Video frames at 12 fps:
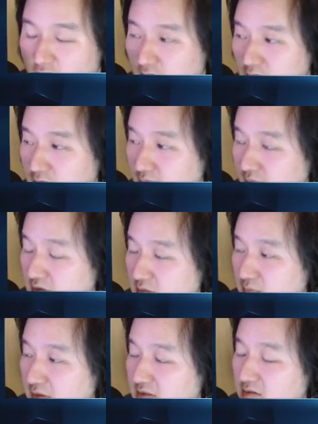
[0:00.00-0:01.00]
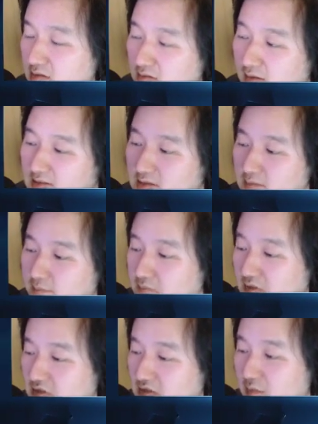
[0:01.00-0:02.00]
and their spacing, you can like
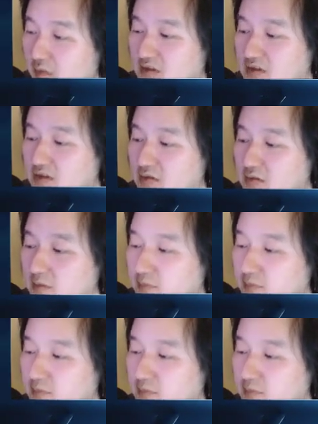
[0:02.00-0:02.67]
stomp out a shield.